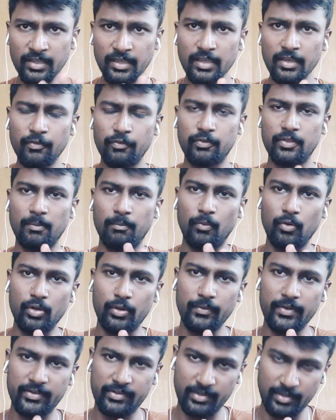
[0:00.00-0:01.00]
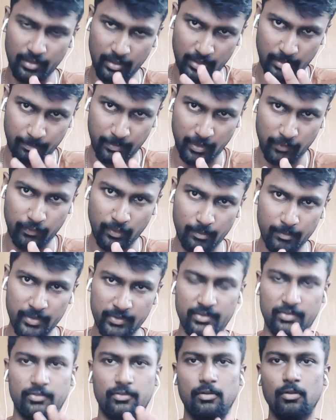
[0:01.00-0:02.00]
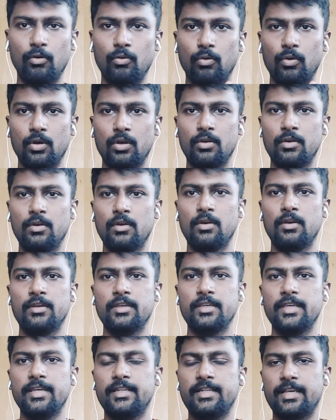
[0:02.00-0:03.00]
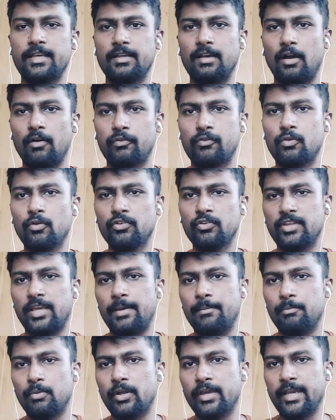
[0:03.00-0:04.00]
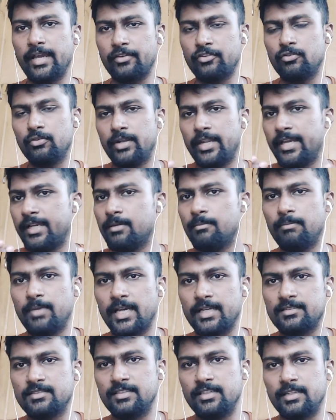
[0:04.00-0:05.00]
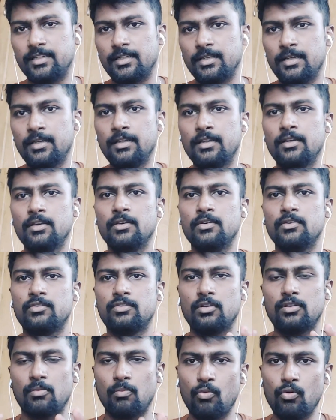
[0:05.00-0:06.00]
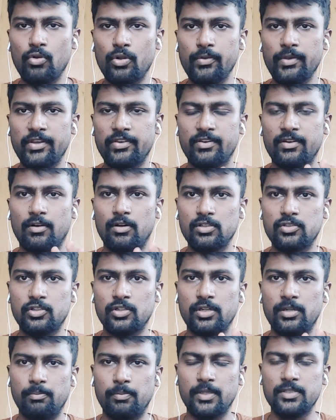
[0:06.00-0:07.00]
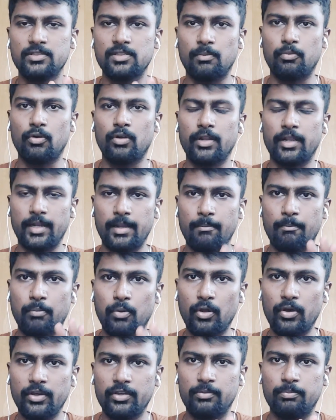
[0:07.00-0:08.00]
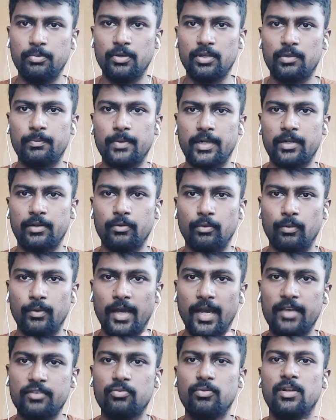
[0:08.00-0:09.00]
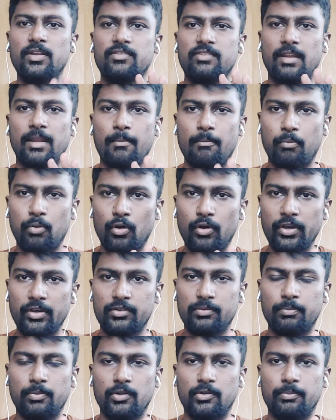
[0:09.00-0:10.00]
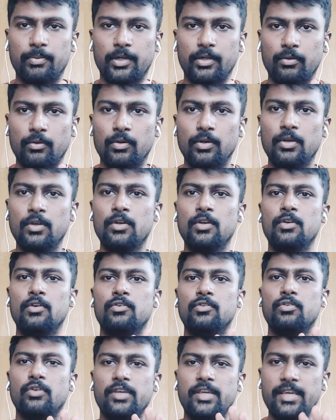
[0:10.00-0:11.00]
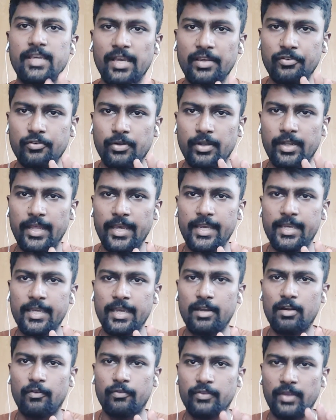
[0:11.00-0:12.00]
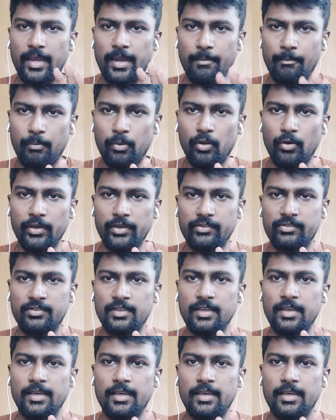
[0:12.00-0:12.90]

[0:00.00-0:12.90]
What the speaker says: If the motivation or the performance is low, of course the employee has to take a back seat. So the motivation also depends upon an employee's perspective as well as an employer's perspective. So he has to take care of the employees.